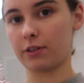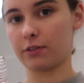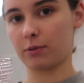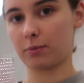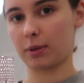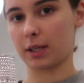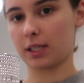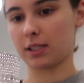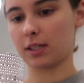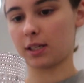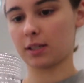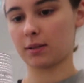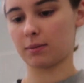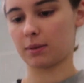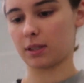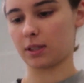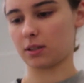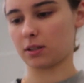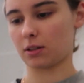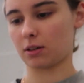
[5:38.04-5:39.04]
different places.
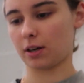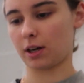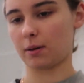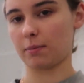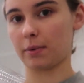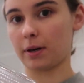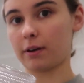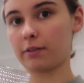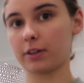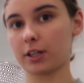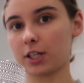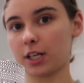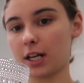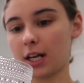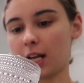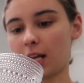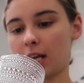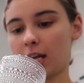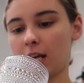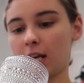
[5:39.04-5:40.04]
These are the Crate Barrel
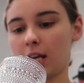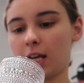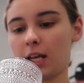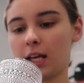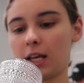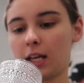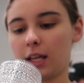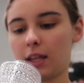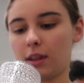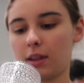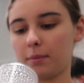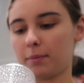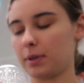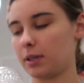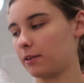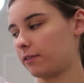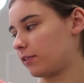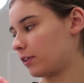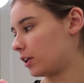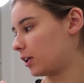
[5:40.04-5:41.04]
version. They're
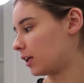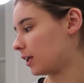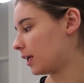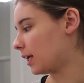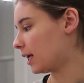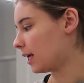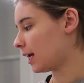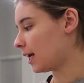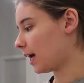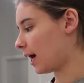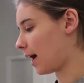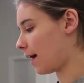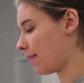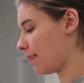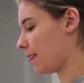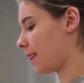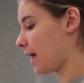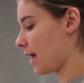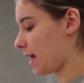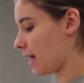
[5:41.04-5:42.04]
beautiful.
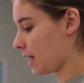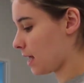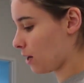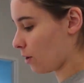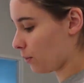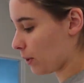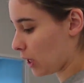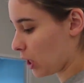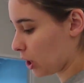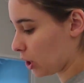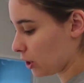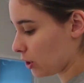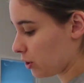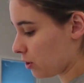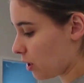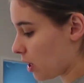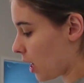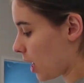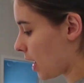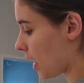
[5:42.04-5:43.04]
And then we
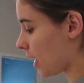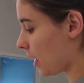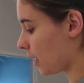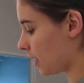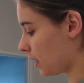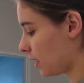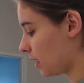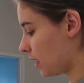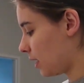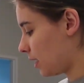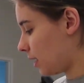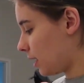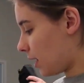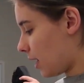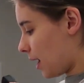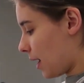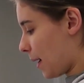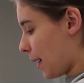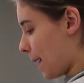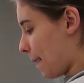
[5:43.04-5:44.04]
also got
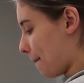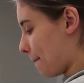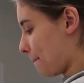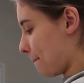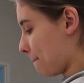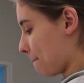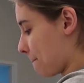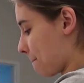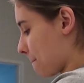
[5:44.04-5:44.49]
um,